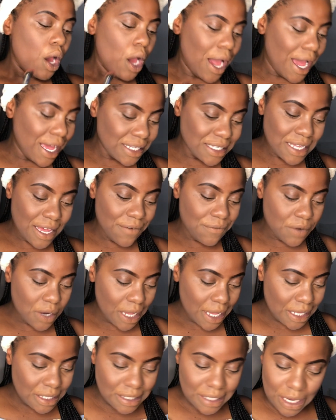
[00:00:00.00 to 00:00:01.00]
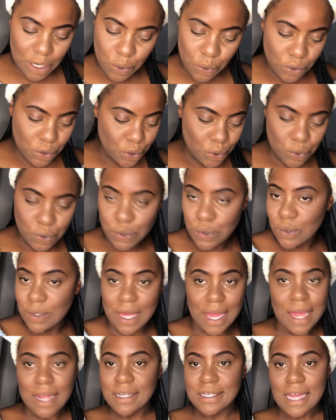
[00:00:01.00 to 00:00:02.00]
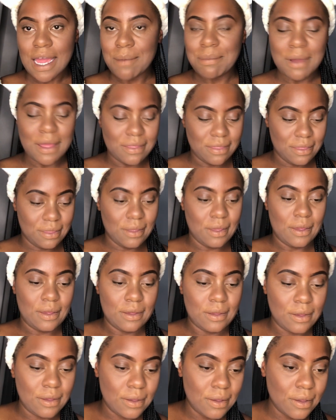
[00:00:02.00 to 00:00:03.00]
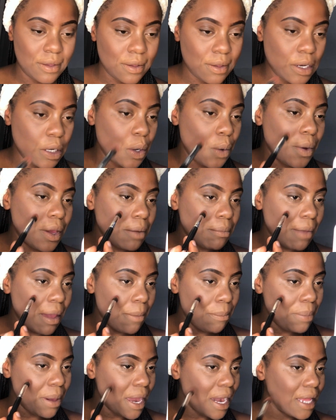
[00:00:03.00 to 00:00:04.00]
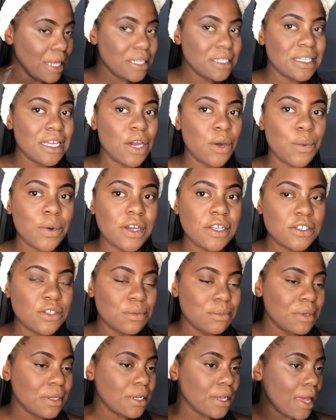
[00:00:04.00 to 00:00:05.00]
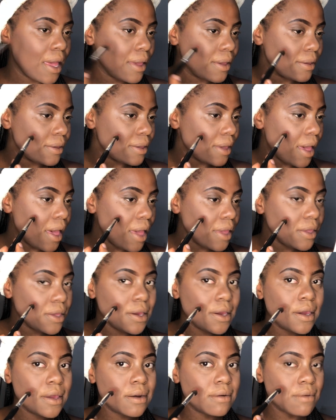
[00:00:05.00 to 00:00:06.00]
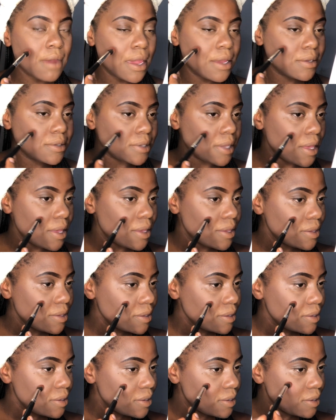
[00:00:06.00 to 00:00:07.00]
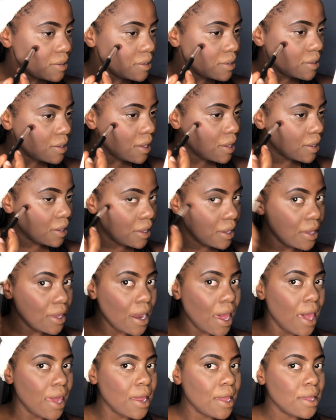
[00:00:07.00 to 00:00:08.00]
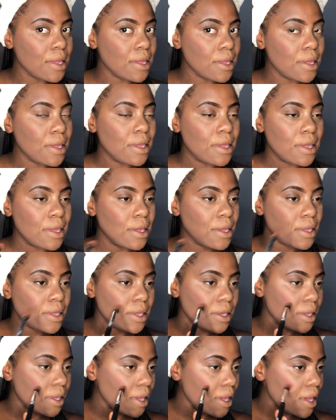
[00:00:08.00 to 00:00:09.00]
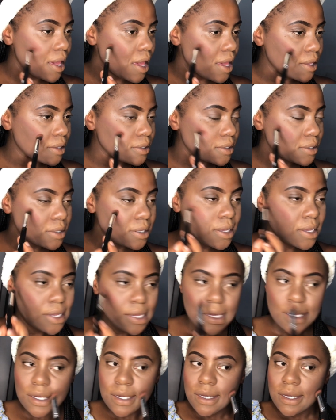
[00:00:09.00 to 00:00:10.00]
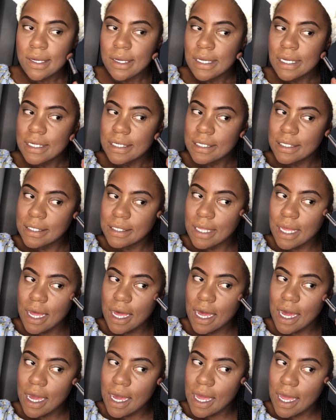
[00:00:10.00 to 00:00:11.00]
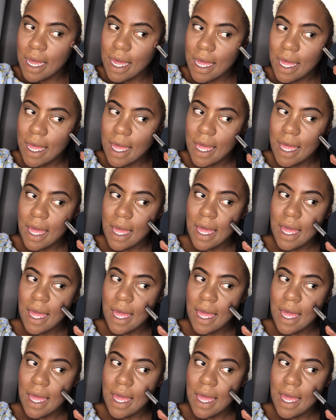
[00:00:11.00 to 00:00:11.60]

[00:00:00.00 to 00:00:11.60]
us Africans are not used to that type of thing. And knowing my parents are going to be like, are you crazy? Get out of here, you get. So,